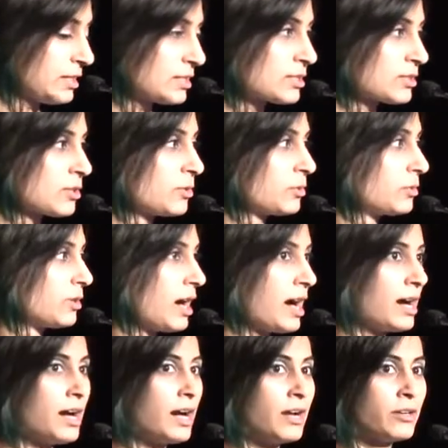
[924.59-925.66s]
So
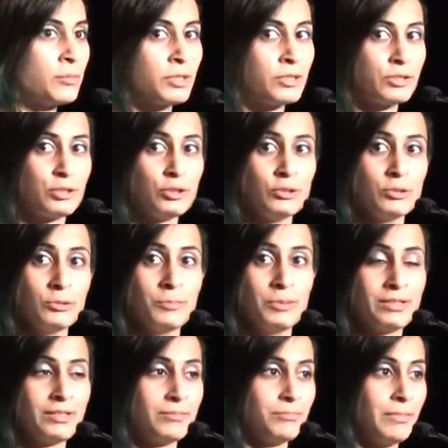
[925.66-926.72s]
I don't know about you,
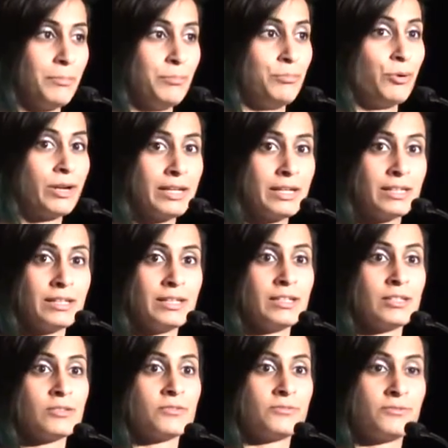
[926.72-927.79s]
but my brain
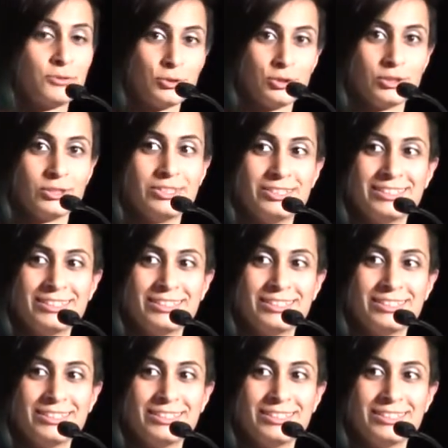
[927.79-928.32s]
is full.